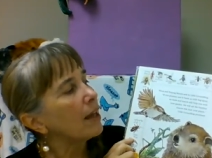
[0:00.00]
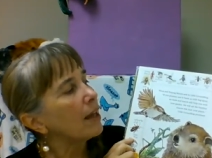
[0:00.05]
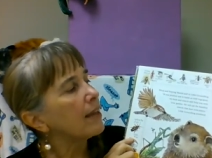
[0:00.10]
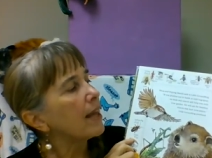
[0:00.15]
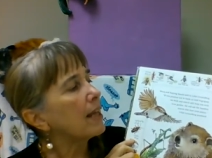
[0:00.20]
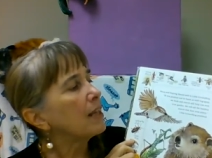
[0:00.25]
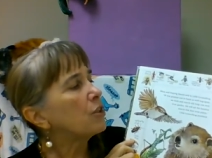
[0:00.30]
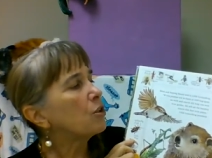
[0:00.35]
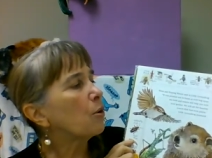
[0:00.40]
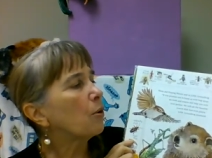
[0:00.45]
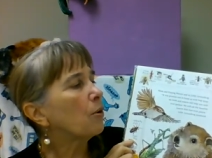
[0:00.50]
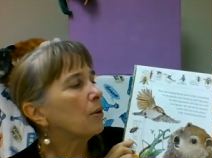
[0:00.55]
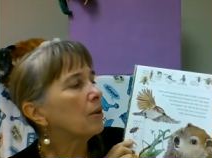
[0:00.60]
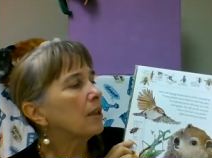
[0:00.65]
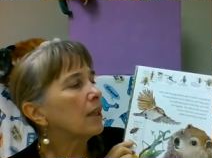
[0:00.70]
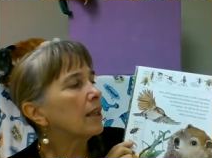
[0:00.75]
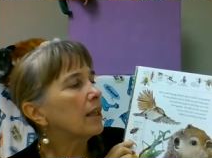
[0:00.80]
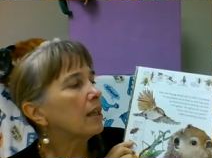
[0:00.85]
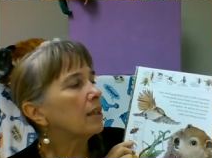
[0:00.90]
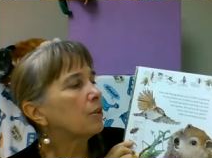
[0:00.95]
They
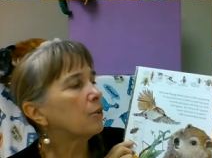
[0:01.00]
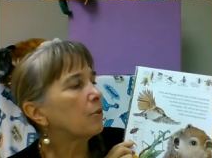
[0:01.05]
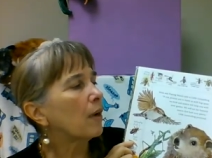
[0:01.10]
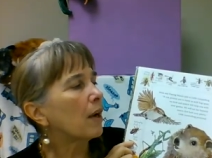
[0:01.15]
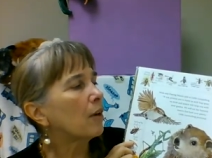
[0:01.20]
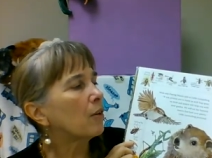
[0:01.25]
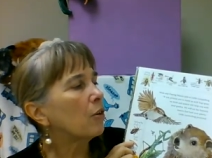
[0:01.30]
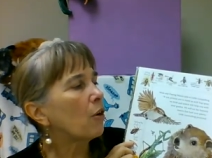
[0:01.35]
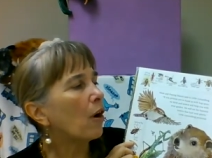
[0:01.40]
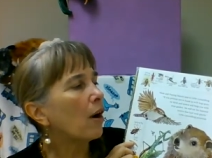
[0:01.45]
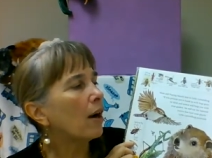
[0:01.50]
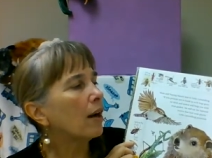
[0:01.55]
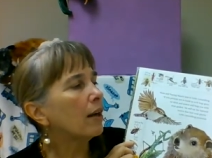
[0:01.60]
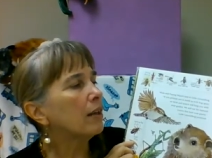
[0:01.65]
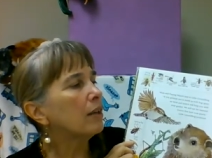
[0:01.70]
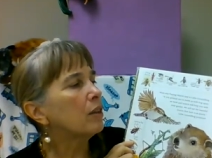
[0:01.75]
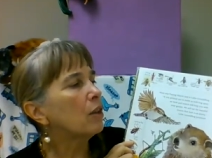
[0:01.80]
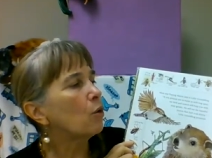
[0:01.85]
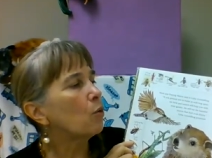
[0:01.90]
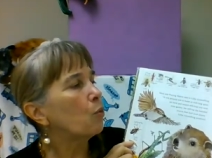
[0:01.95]
told little
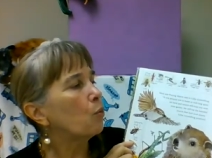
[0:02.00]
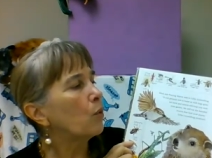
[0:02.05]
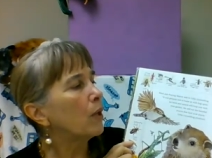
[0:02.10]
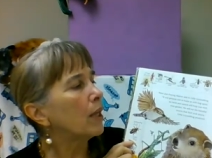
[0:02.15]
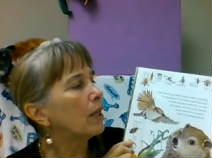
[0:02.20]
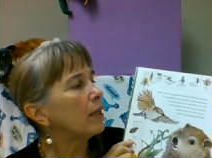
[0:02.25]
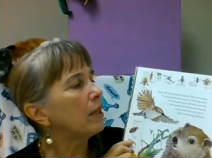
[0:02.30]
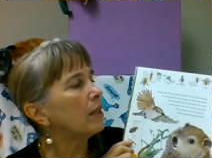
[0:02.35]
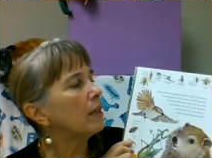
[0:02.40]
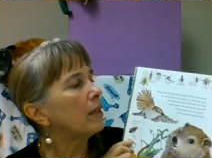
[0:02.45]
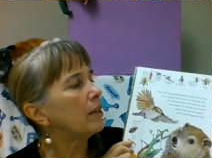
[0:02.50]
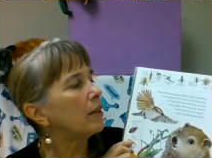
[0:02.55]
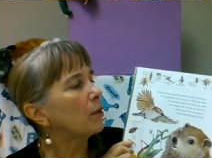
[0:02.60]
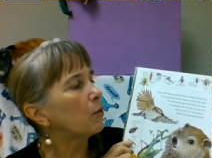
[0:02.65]
groundhog the wind,